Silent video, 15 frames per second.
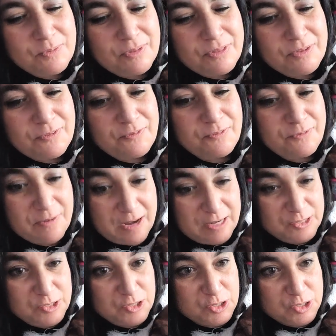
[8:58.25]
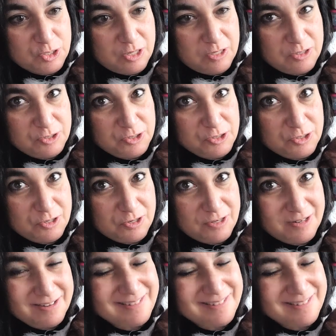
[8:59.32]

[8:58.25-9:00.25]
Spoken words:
with the French culture.